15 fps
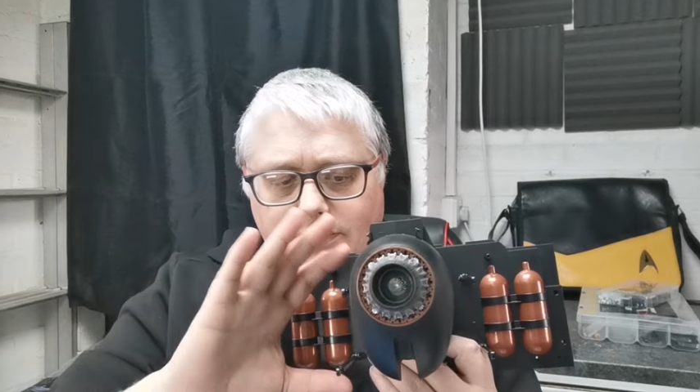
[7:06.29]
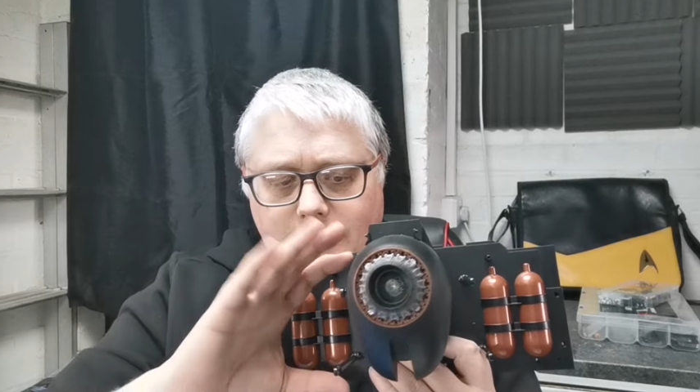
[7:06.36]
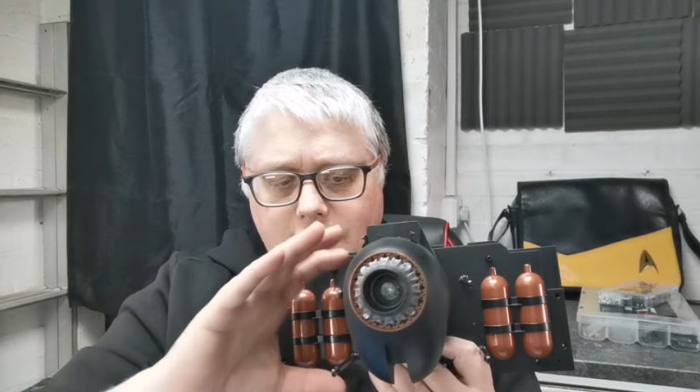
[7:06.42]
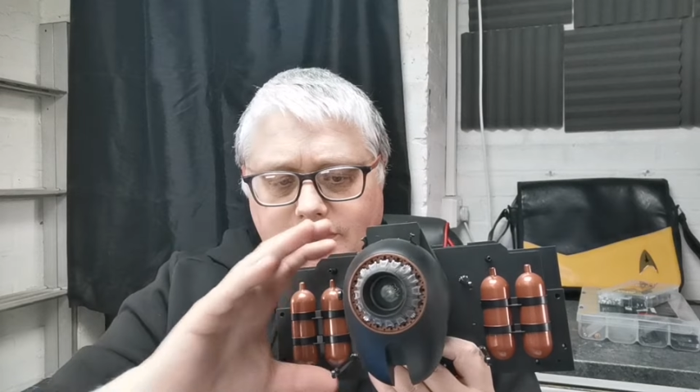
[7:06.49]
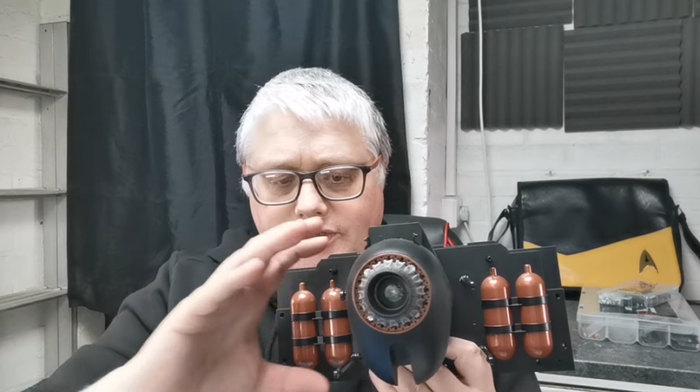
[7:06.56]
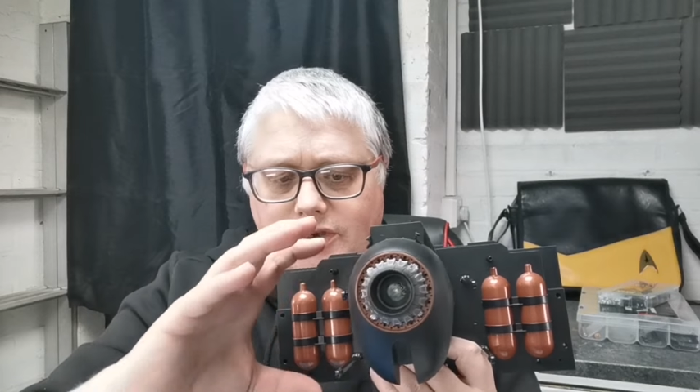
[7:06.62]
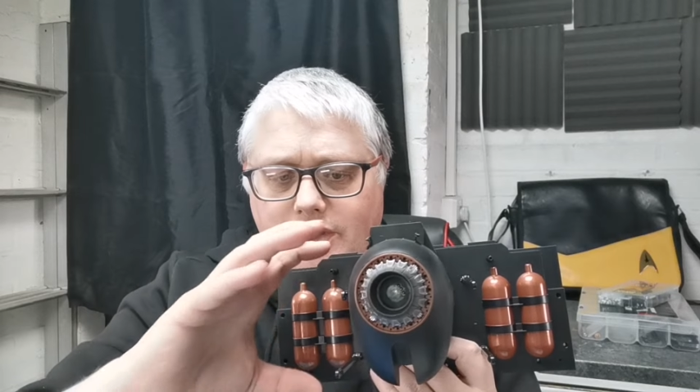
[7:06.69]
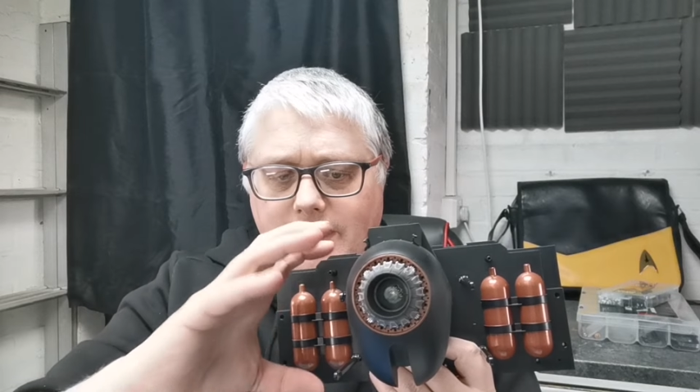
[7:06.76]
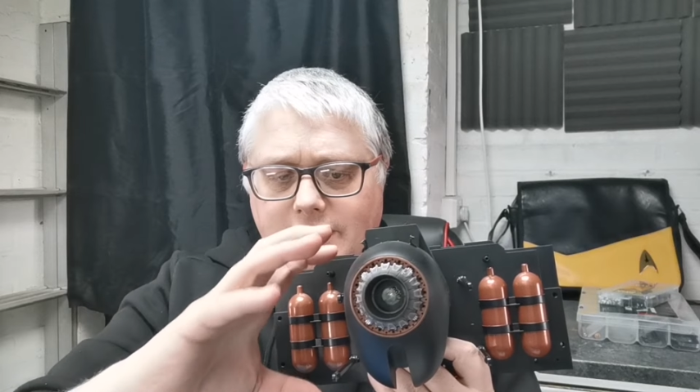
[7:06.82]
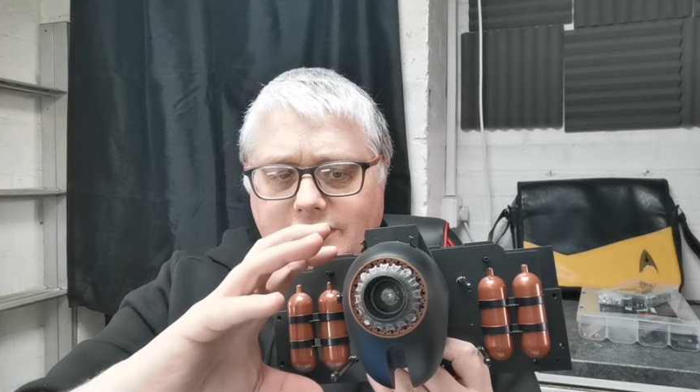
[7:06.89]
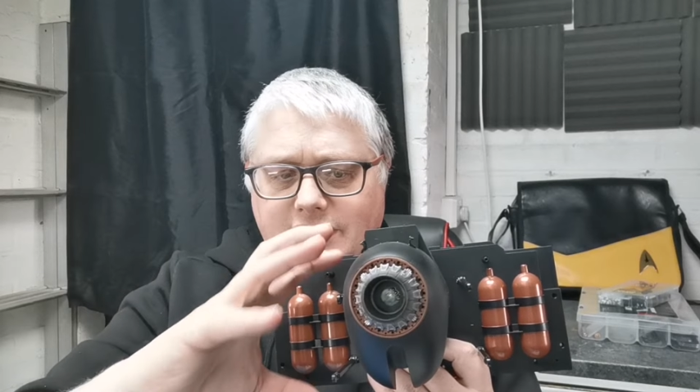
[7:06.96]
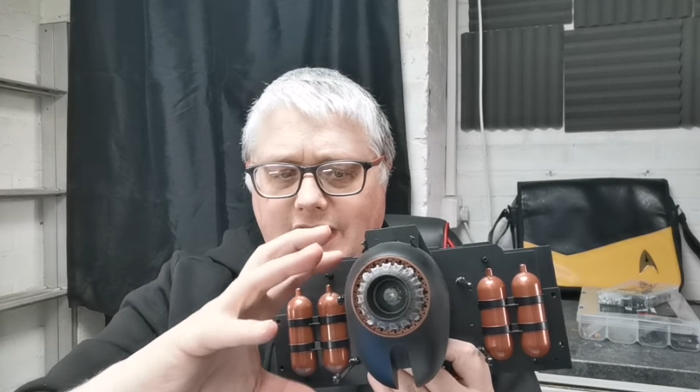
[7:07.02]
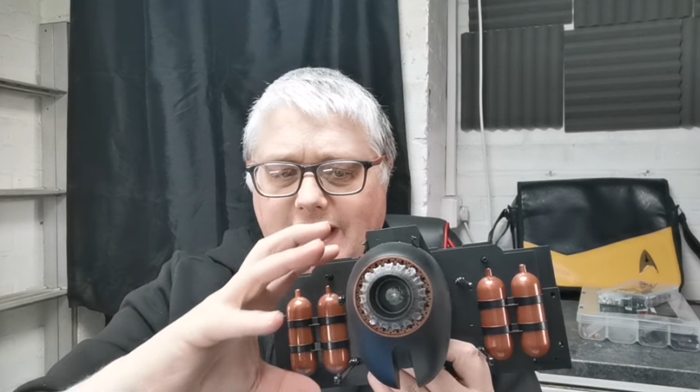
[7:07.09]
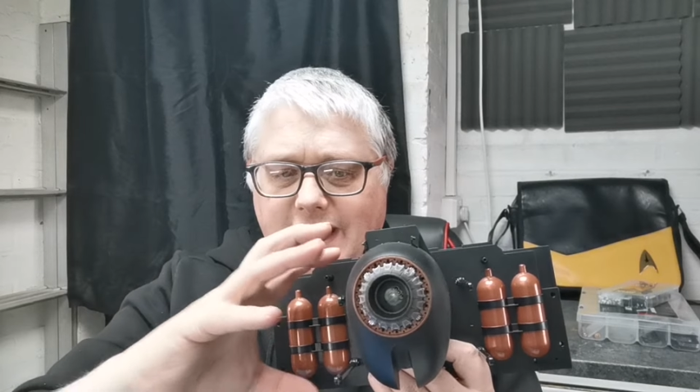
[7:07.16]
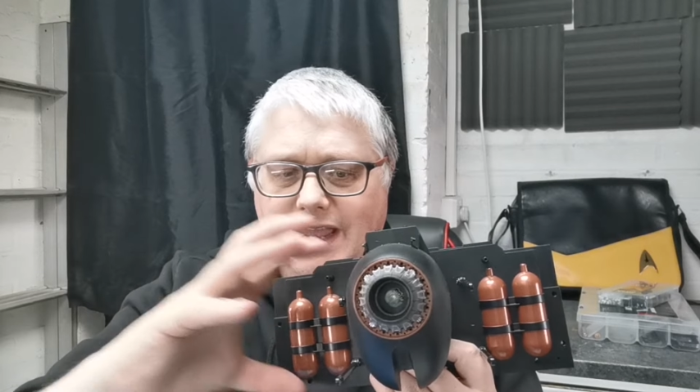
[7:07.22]
the tyres
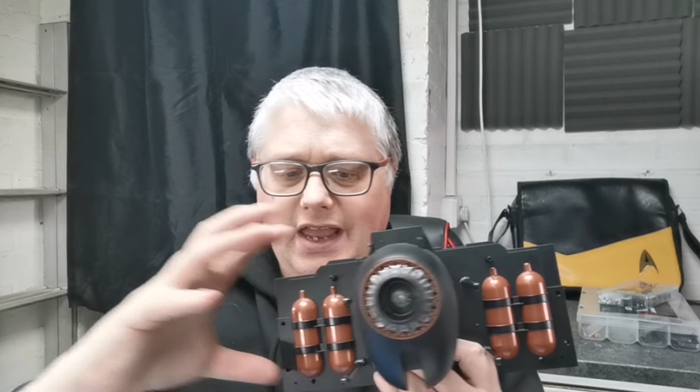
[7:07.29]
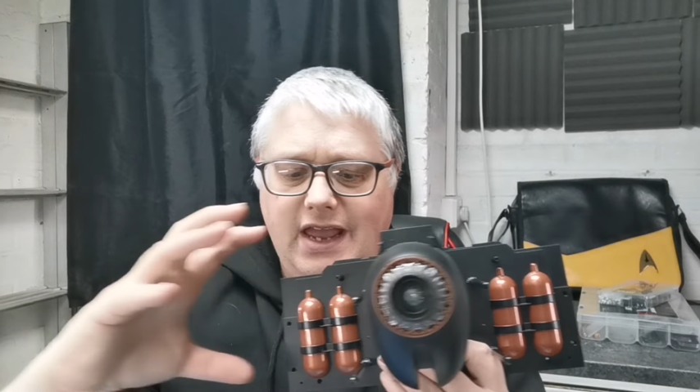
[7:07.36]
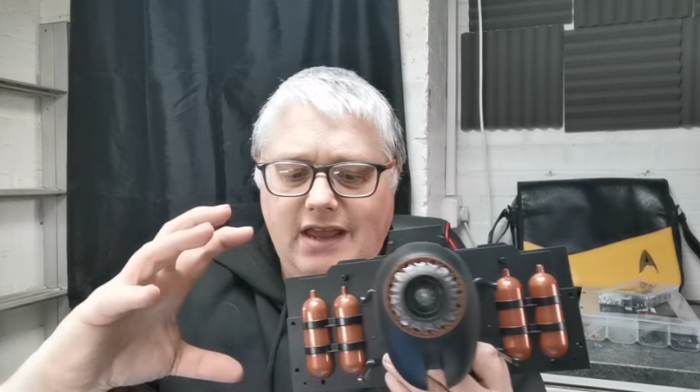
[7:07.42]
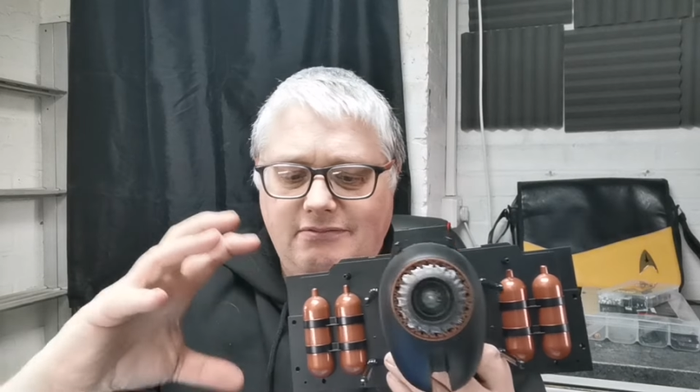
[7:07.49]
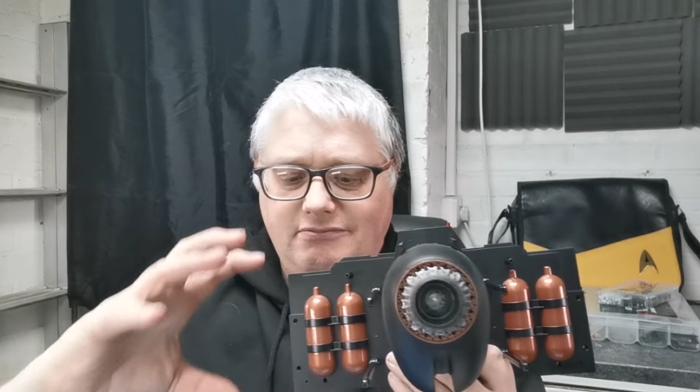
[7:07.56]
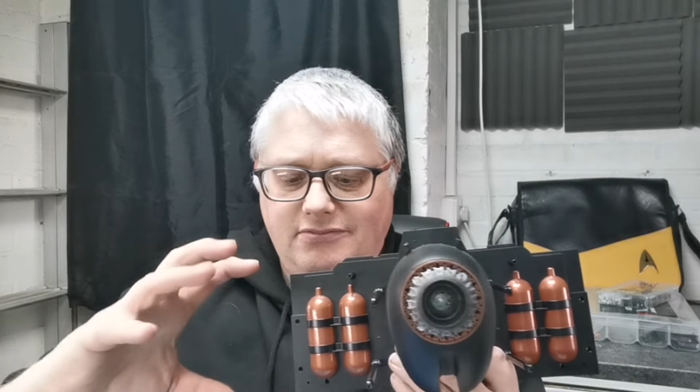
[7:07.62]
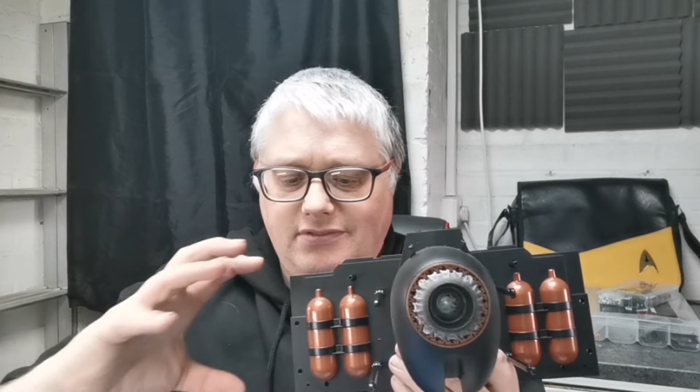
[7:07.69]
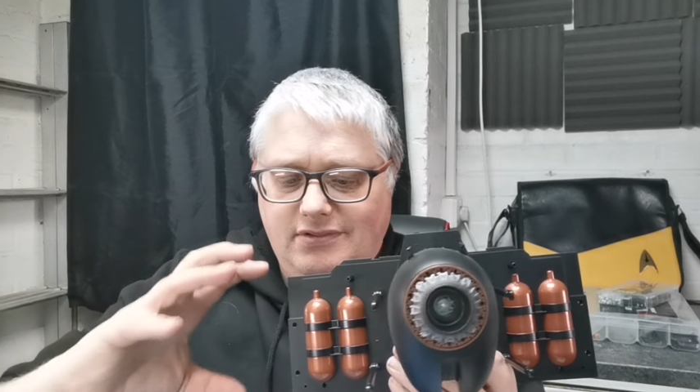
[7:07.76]
are here